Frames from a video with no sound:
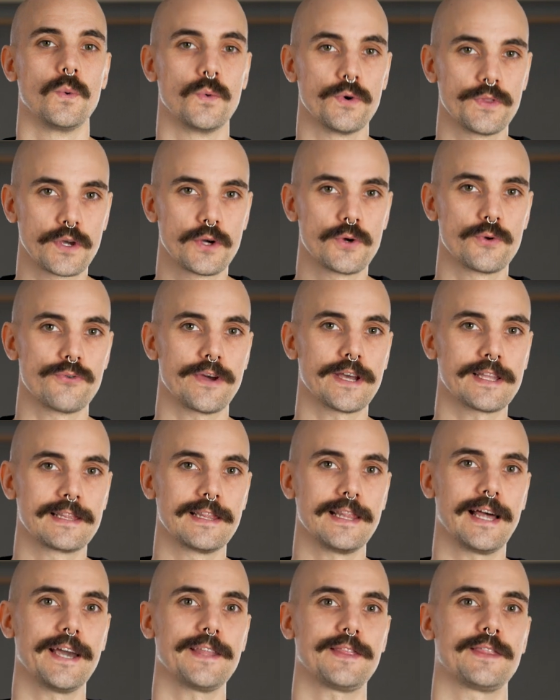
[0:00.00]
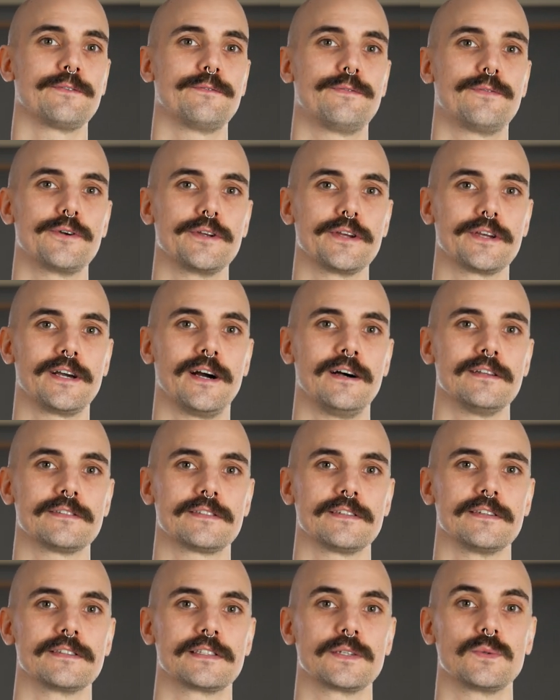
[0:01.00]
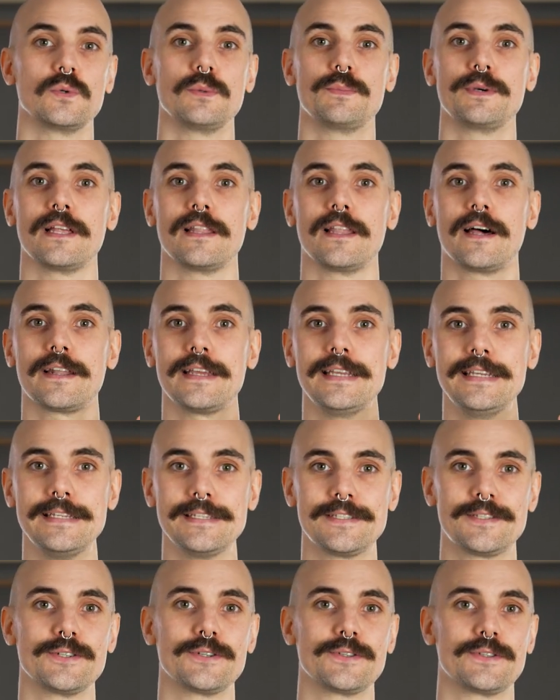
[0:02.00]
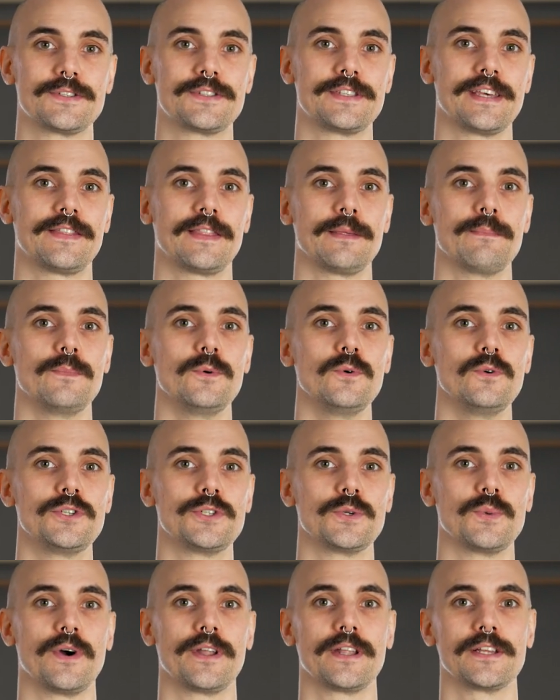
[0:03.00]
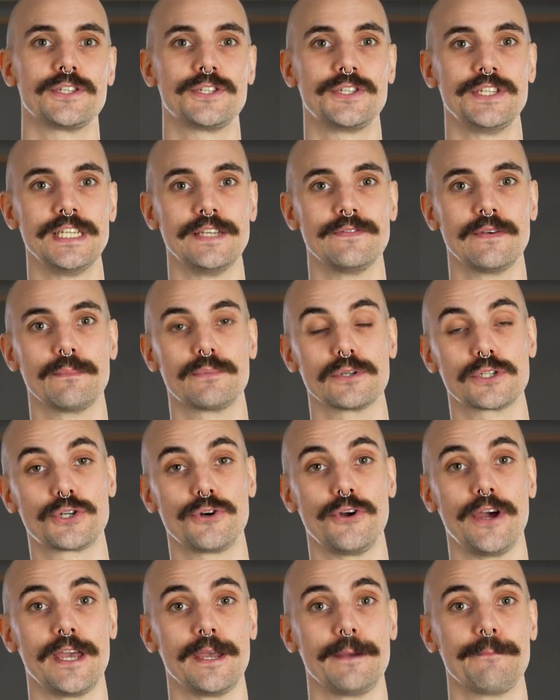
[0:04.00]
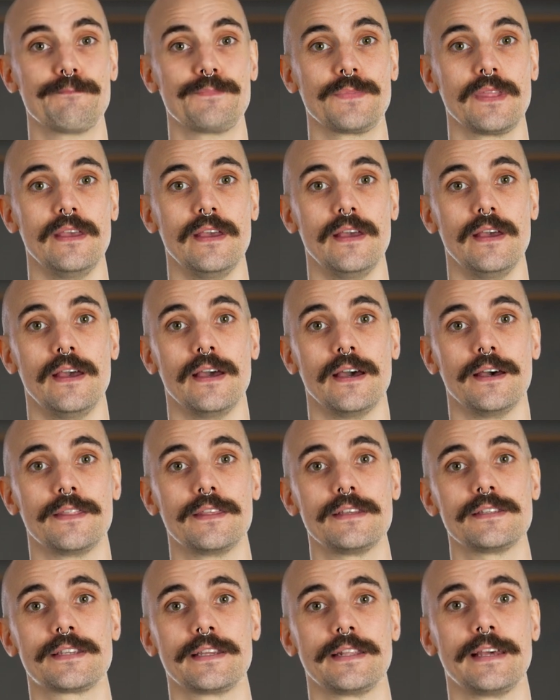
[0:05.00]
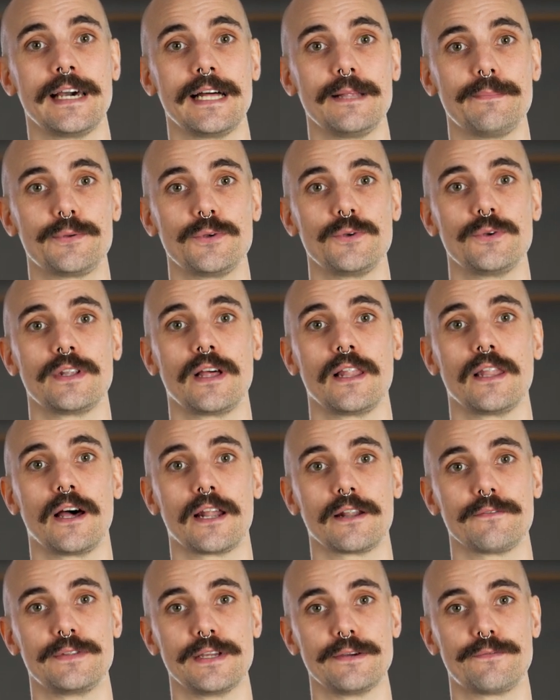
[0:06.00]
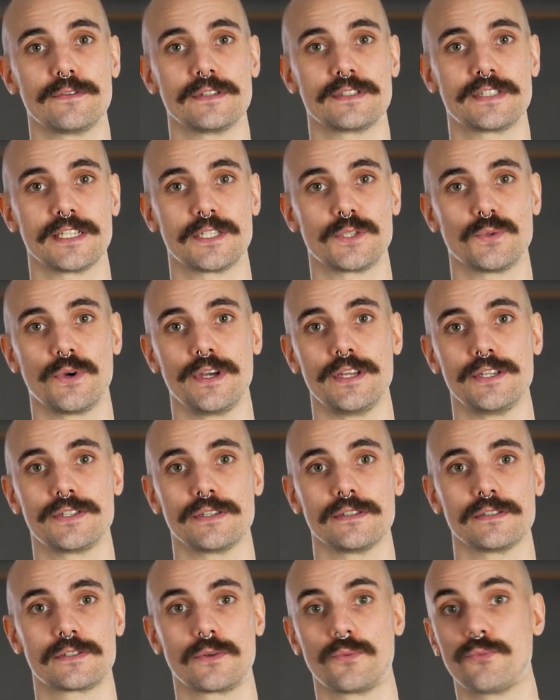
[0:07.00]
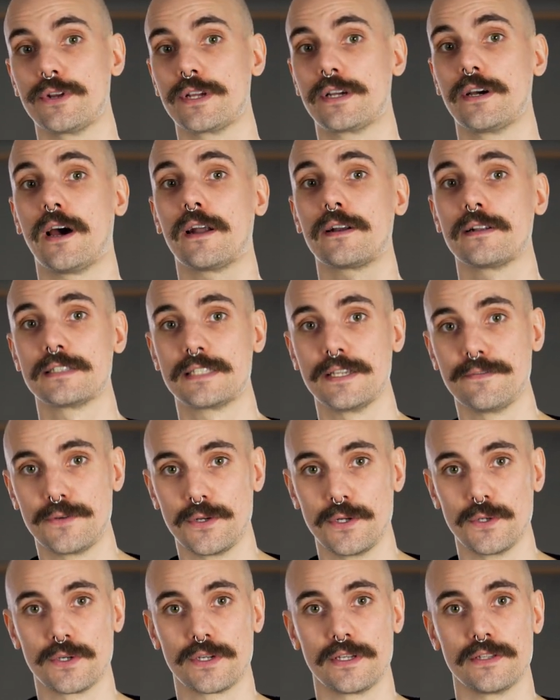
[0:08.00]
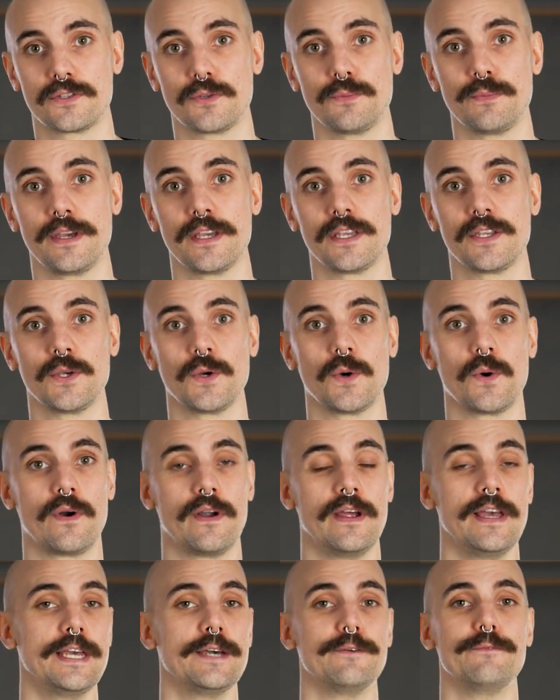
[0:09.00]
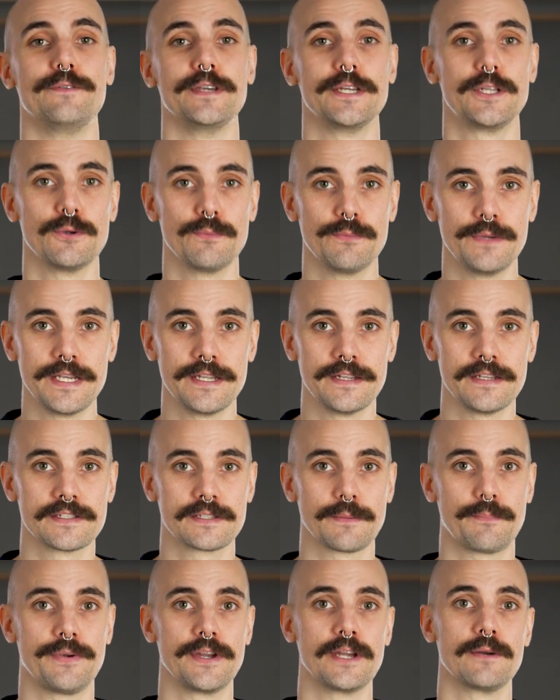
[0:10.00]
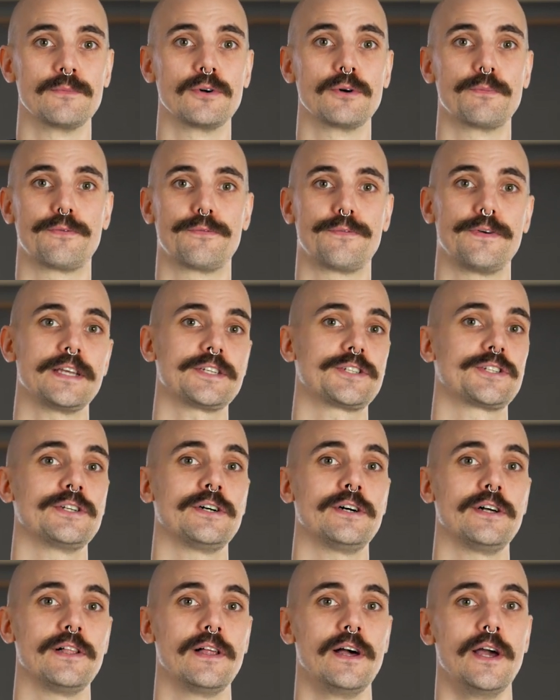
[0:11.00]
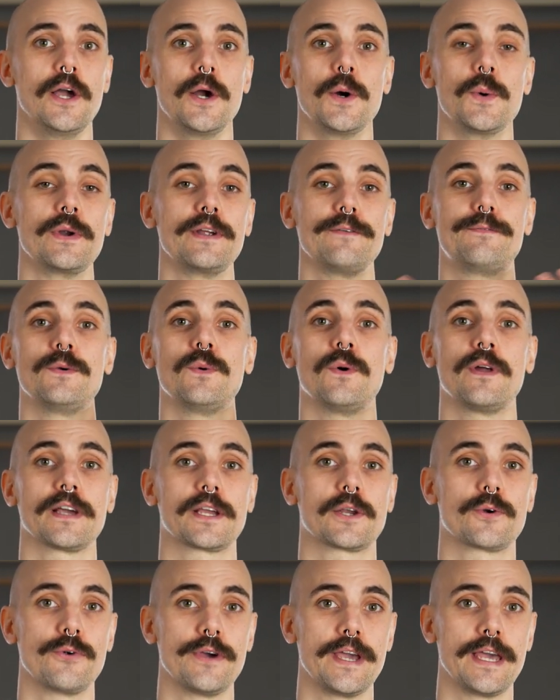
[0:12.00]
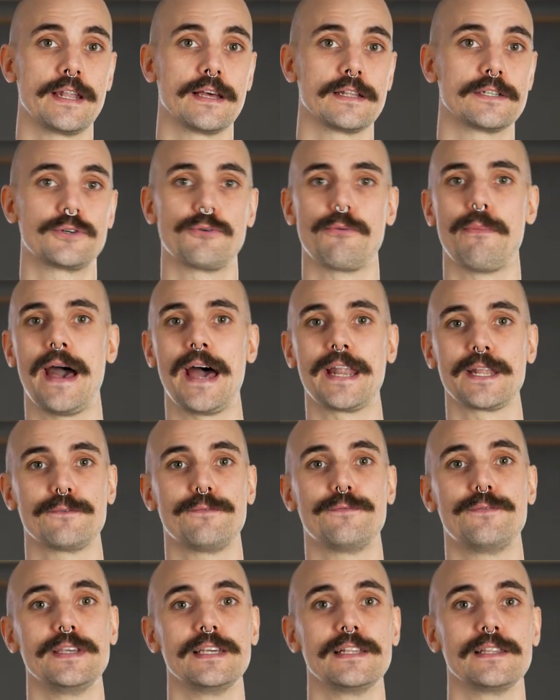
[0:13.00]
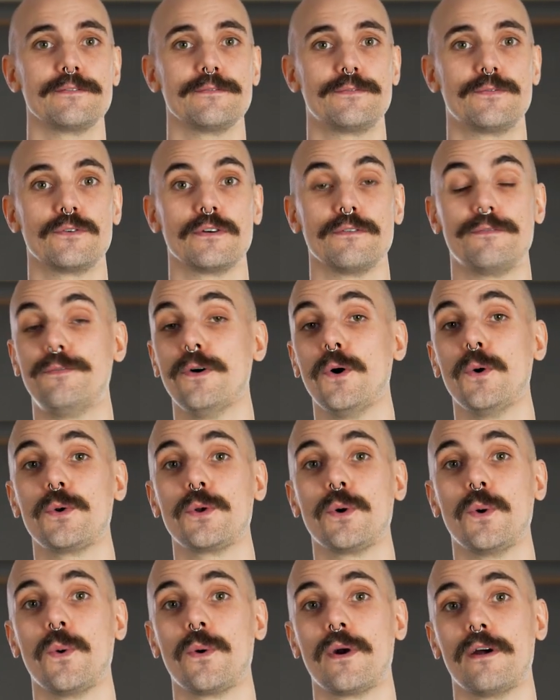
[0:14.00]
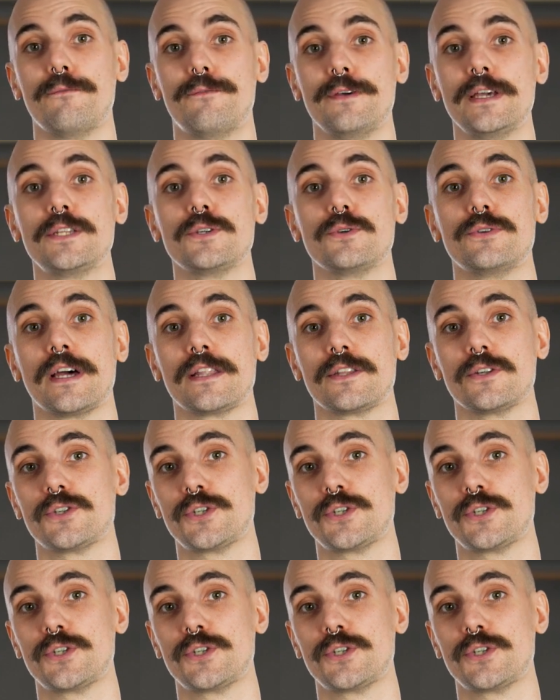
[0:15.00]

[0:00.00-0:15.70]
With the correct lighting for your content, it will be a lot easier to set the mood you want to achieve and portray. And this can help you in a lot of different situations, regardless if you're looking to make your video meetings appear more professional, or if you want to create a dramatic feeling for a photo or a video that you're